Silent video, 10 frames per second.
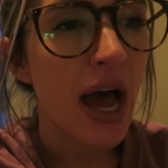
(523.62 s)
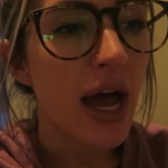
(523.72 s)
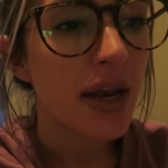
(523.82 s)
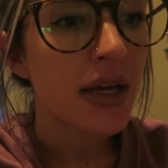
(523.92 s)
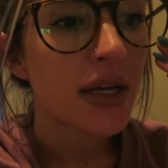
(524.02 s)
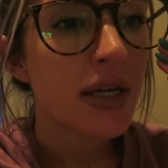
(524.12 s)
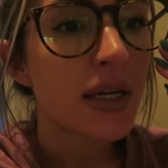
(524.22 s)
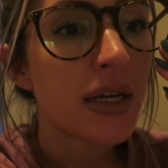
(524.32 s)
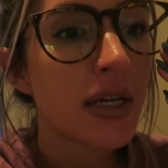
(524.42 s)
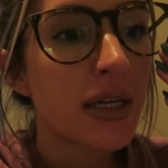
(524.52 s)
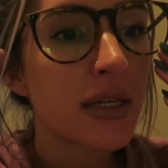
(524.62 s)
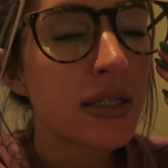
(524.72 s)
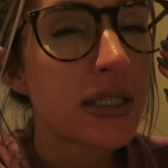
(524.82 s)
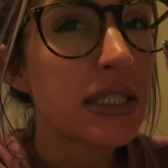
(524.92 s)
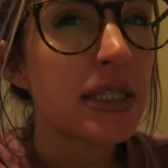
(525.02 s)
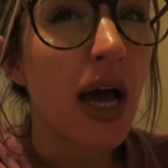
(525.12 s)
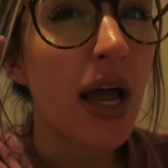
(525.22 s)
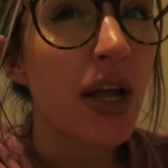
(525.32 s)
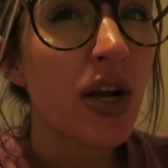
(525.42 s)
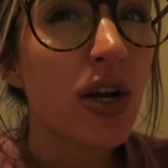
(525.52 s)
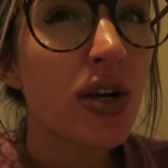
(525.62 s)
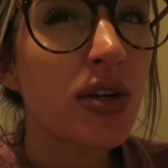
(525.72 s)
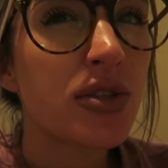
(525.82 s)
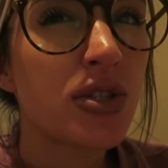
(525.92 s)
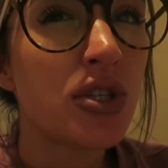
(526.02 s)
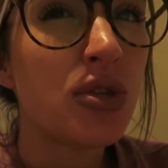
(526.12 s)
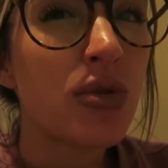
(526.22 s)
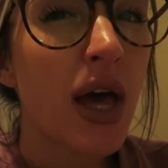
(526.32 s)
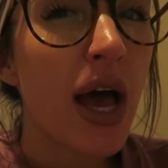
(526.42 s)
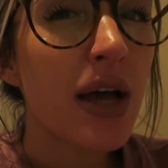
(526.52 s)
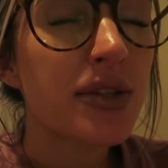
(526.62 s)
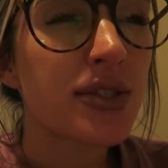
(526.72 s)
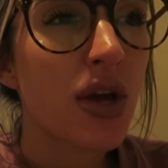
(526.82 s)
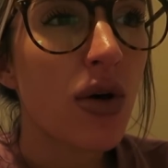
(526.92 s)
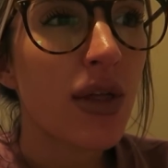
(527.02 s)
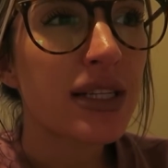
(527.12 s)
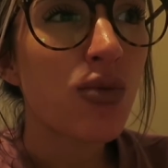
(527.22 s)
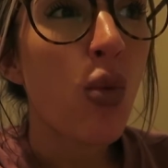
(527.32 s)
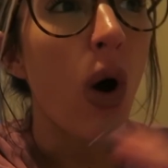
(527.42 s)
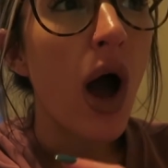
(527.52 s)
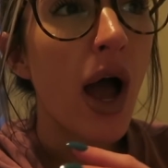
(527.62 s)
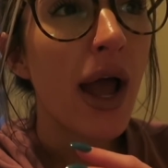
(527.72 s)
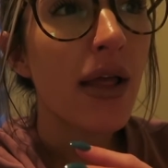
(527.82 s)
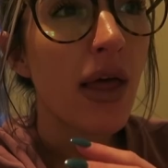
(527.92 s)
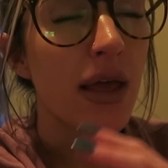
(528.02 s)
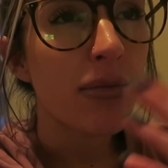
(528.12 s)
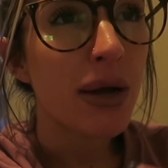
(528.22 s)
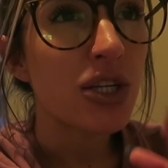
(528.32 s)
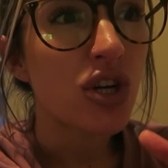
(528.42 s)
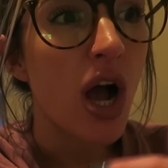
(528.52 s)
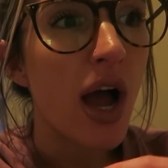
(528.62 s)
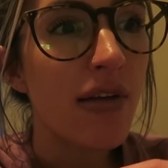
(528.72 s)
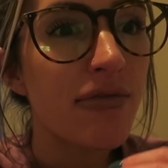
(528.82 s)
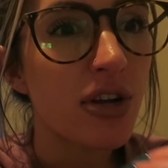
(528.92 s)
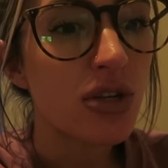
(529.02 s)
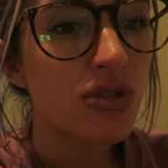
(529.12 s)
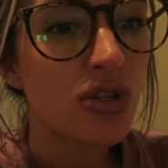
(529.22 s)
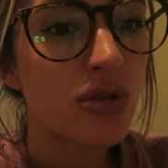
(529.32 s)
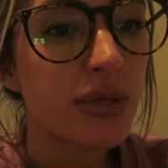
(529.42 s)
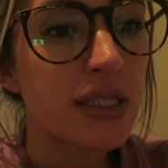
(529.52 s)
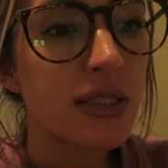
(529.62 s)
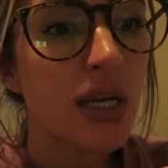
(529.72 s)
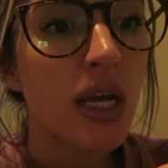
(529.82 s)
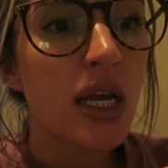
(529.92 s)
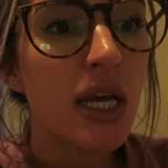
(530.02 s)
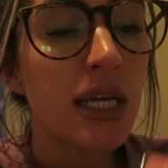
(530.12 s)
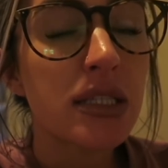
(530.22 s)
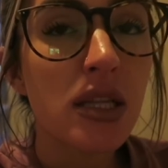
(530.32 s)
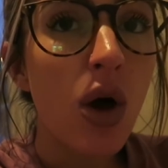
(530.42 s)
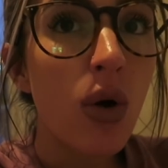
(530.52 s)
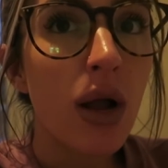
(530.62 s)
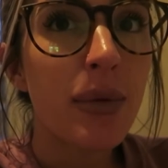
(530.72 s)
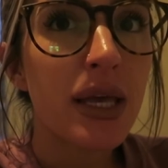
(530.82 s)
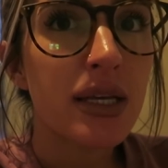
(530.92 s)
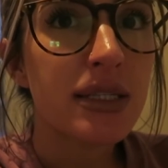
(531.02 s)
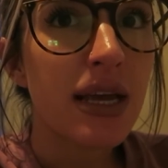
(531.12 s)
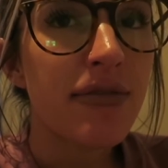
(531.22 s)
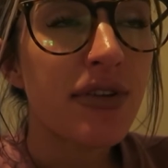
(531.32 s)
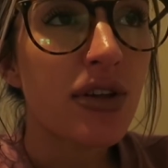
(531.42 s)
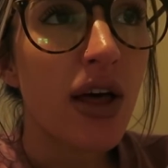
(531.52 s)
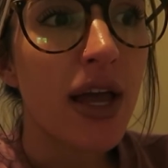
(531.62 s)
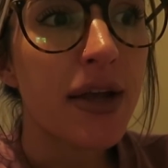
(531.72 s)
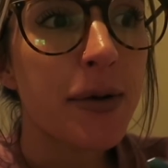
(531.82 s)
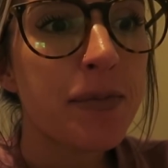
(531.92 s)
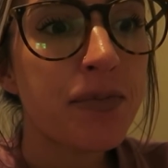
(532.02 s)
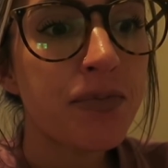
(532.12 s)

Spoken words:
that desire to do that. So that's why like my drive for YouTube is lower, because I feel like,